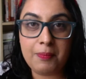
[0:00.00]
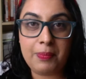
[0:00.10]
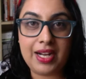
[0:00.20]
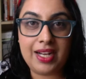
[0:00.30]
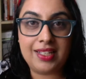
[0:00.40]

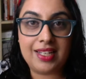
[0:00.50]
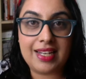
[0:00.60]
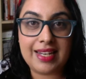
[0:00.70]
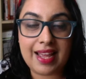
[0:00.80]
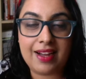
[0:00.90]
But
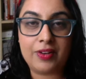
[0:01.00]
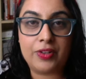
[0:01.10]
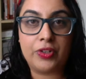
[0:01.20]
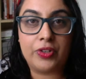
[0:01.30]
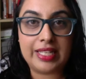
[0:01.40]
now
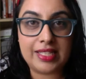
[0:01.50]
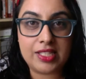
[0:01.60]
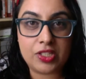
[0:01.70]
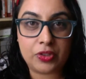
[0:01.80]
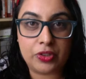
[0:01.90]
you're in
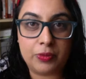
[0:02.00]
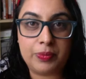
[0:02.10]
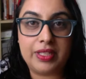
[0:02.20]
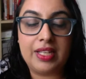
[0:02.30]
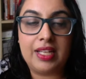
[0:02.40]
this group
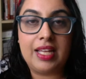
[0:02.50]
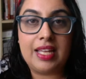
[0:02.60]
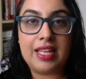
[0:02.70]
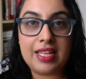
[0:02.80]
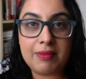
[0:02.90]

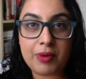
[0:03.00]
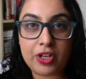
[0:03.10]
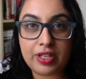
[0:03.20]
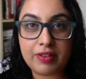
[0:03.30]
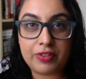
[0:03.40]
in
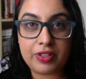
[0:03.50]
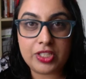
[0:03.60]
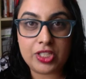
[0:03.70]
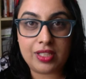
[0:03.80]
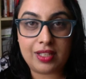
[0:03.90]
Marketing for
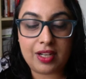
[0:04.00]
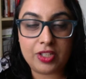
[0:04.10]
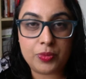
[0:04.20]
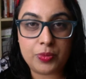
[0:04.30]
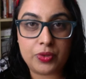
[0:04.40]
Angelic
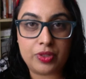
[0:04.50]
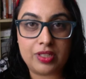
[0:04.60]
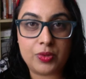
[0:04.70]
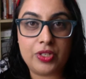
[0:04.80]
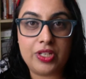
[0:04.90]

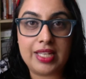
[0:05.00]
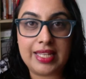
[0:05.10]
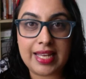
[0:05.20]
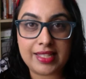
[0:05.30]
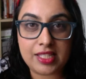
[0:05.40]
Entrepreneurs where you can
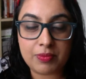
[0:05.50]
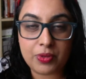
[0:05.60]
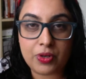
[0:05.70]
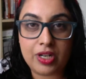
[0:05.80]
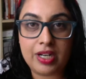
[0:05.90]
get
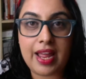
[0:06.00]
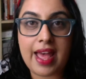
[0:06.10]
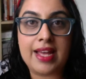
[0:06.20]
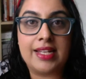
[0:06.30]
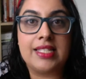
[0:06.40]
support
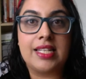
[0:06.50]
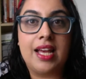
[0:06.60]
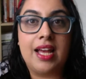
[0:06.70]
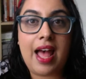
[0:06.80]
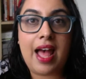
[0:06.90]
and
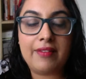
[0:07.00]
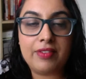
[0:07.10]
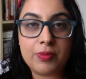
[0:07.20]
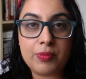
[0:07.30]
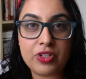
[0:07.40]
have a
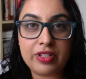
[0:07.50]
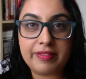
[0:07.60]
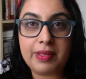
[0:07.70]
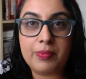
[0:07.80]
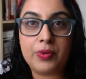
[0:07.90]
community
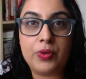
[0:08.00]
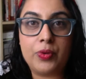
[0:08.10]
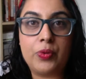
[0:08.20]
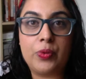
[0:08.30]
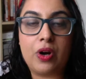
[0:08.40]
of people
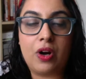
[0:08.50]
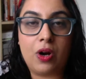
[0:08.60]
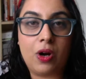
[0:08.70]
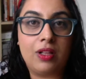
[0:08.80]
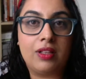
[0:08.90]
who are
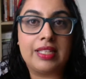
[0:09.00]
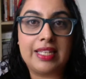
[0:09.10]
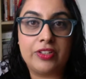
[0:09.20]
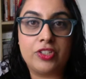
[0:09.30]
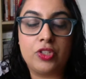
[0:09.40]
all
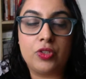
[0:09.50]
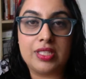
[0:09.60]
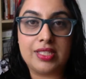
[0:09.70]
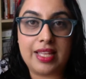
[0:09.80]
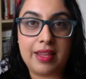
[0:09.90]
here to do the
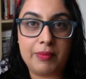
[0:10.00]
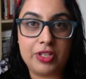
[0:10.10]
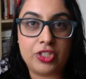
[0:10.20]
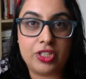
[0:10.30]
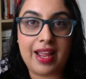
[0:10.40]
same
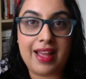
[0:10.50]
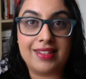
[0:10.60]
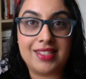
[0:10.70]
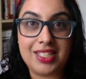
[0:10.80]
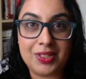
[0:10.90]
mission as
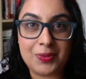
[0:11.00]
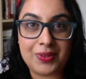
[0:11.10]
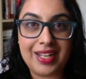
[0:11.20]
you.